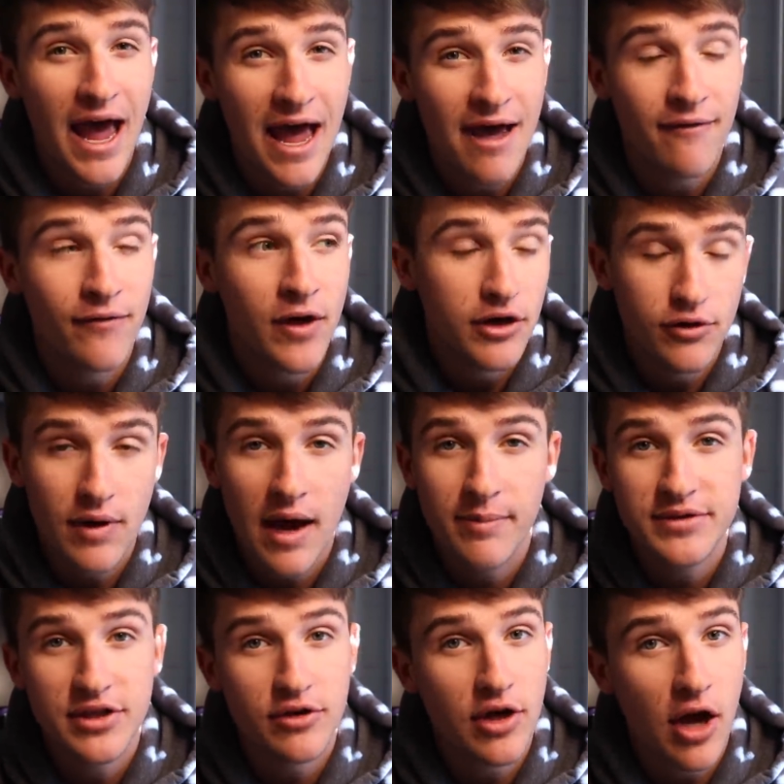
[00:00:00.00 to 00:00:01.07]
have a new
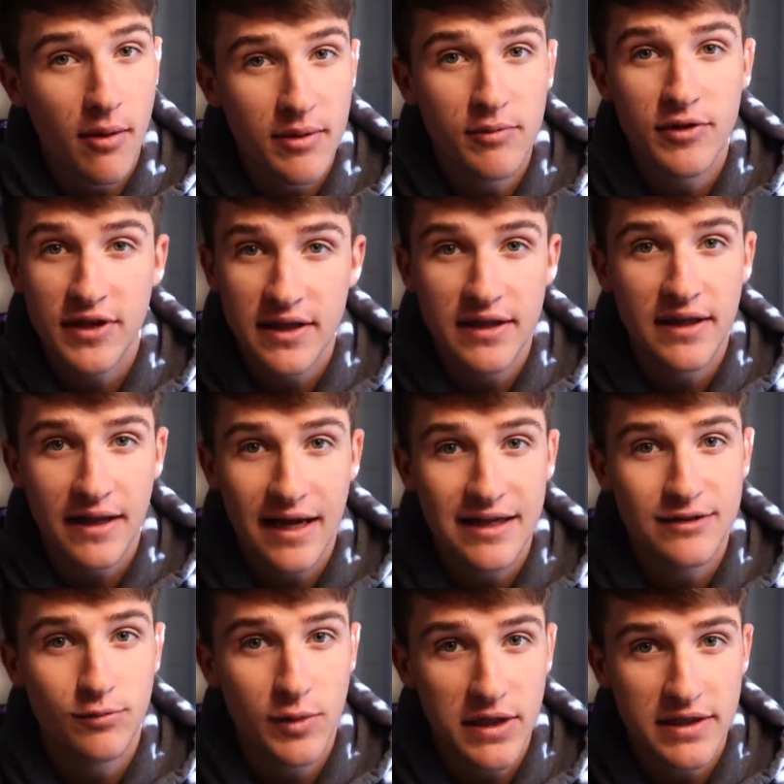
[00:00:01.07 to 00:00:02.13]
episode coming within the
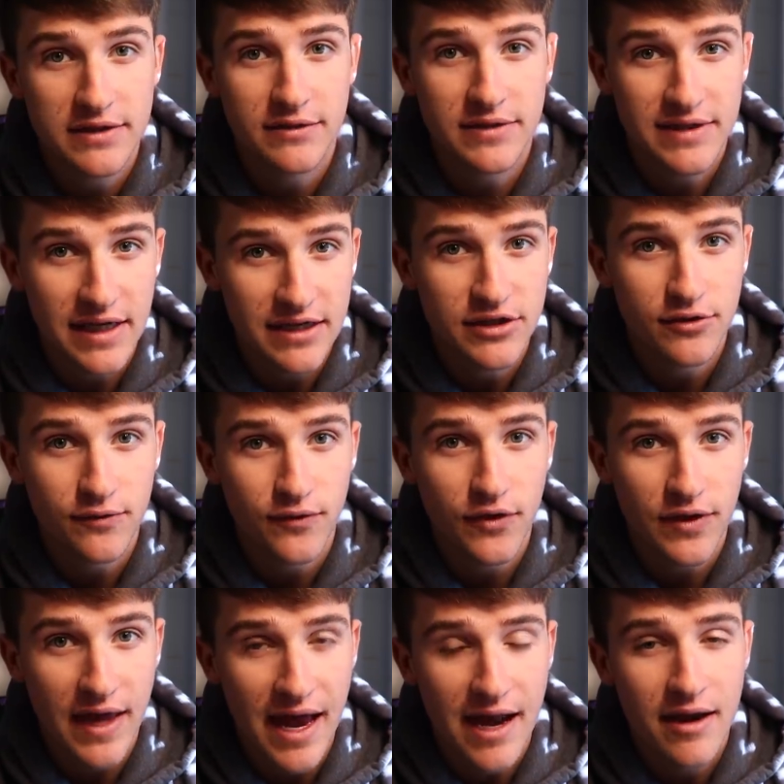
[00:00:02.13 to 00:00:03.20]
next week, so stay tuned
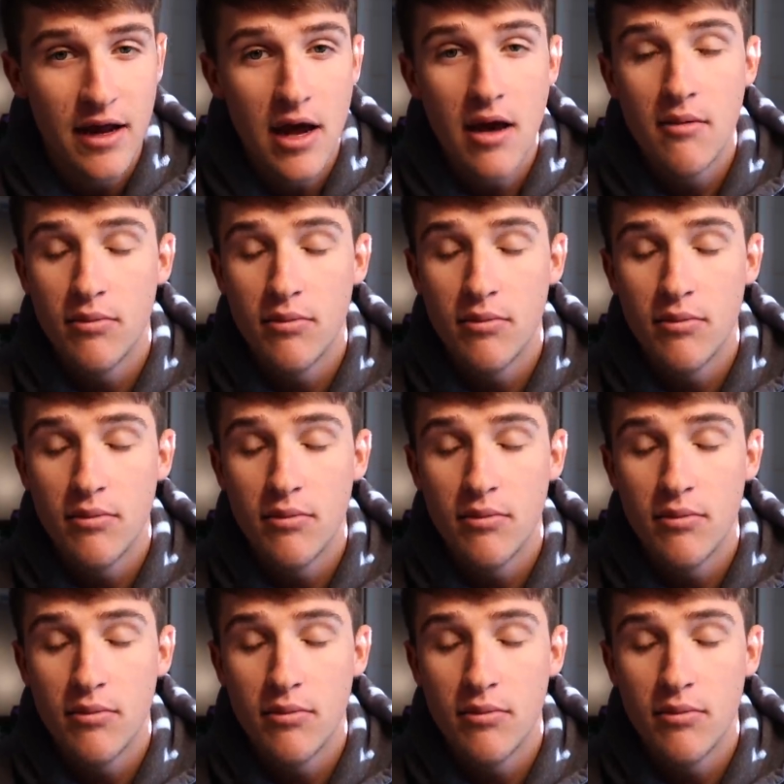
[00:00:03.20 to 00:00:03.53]
for that.